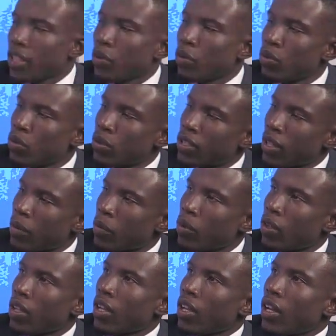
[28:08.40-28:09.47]
you, Samuel.
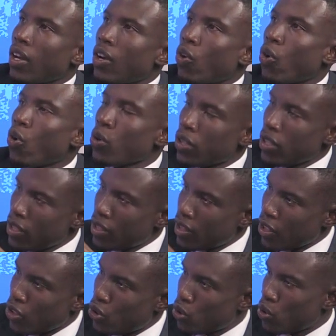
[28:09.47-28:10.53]
All these
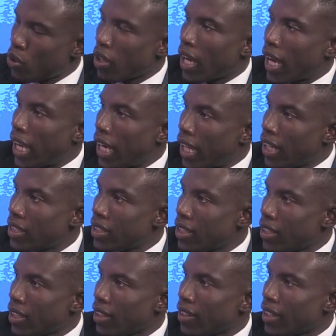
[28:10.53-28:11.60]
issues you're highlighting,
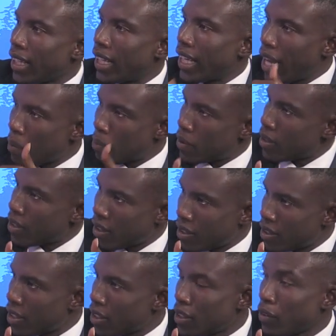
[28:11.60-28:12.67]
the gaps,
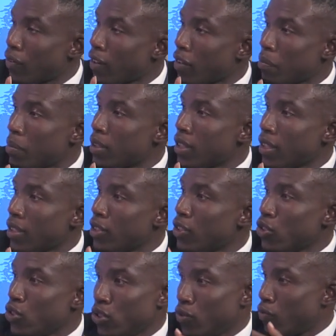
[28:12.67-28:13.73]
65%
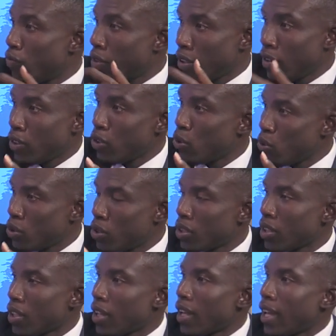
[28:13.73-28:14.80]
is very huge.
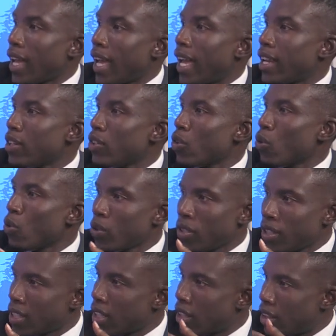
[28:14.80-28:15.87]
And all these
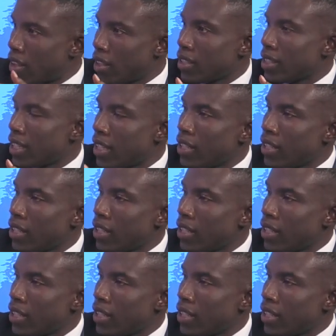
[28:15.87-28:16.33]
other things that need to